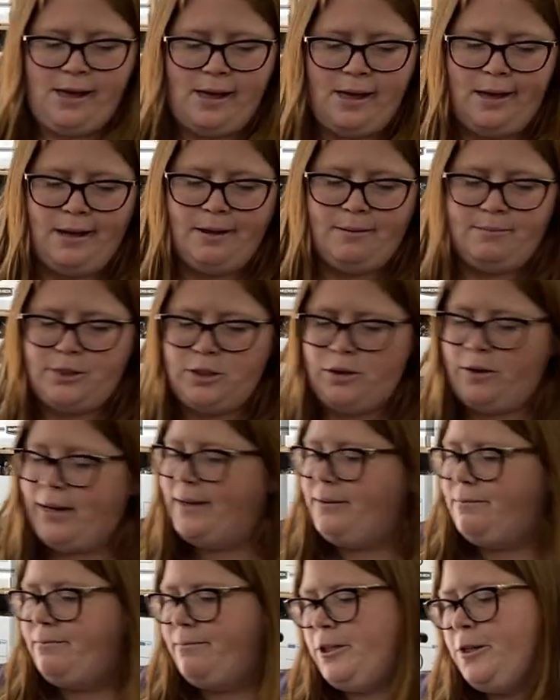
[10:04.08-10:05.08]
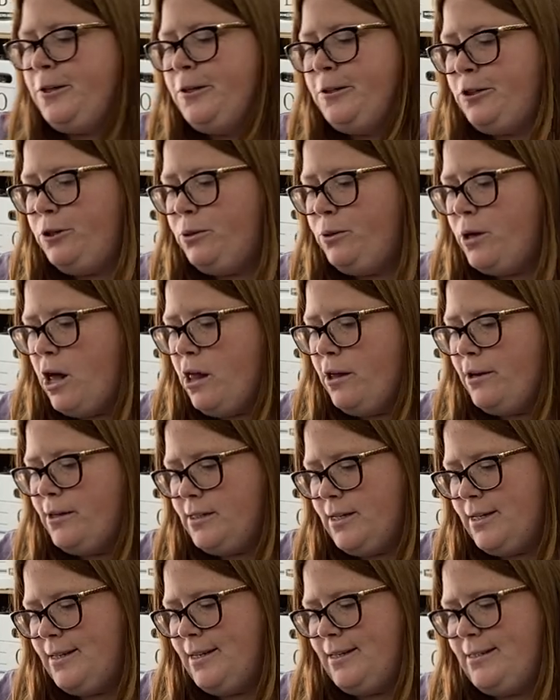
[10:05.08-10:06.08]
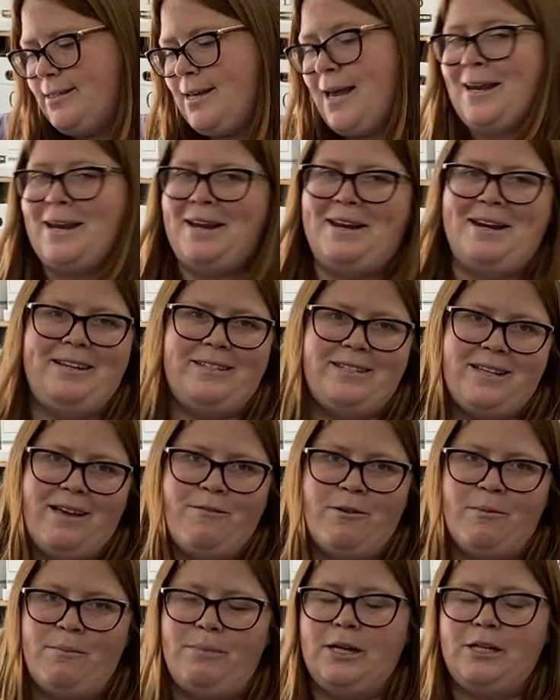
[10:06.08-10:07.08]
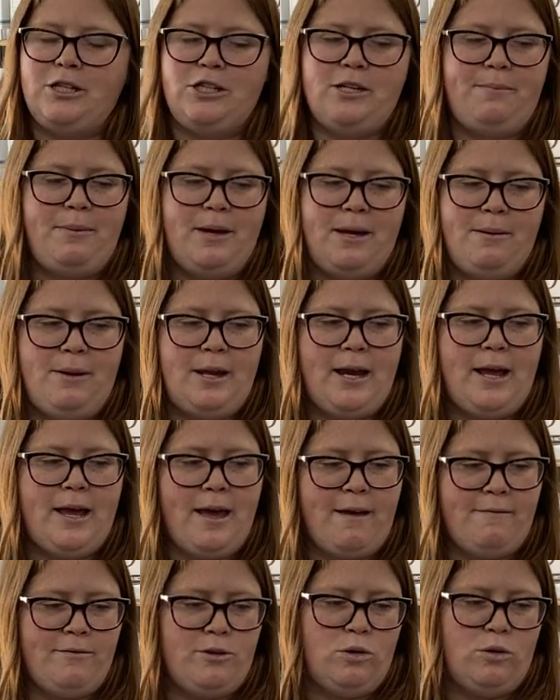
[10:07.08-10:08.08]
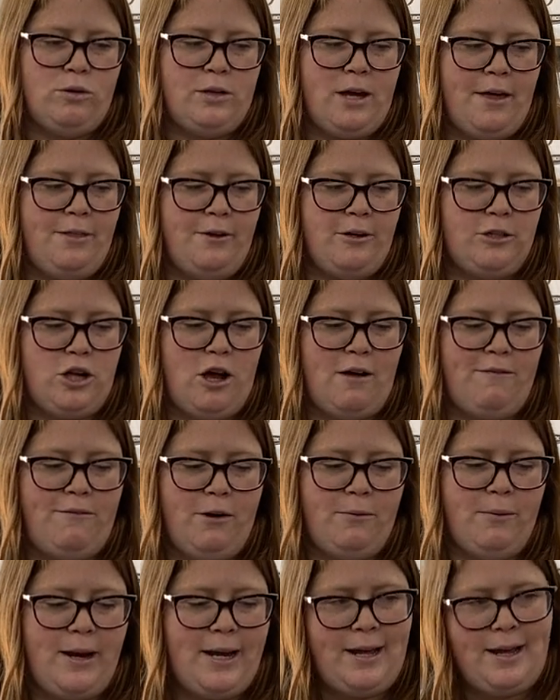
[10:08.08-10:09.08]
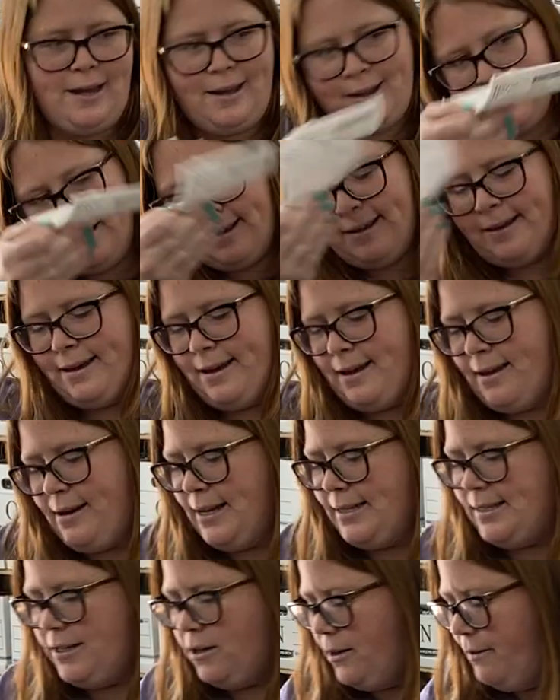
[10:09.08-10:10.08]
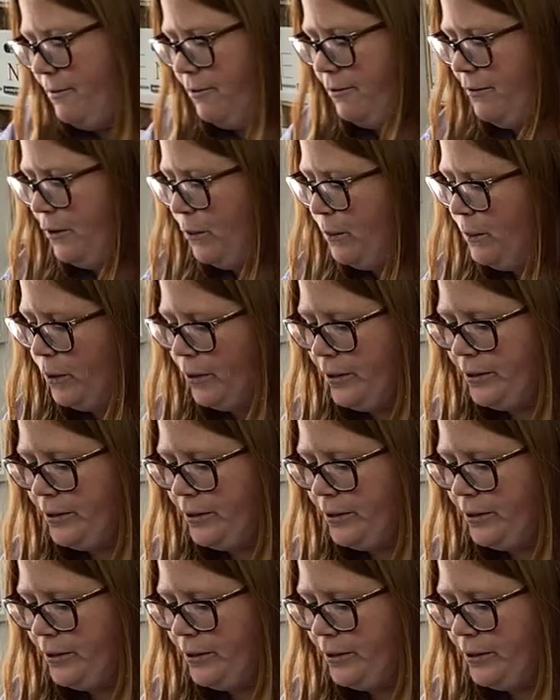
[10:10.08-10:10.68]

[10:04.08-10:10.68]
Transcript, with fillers: Um, so I turned two dollars into ten eighty seven plus shipping, but I have sold others off already, and I still have a few more.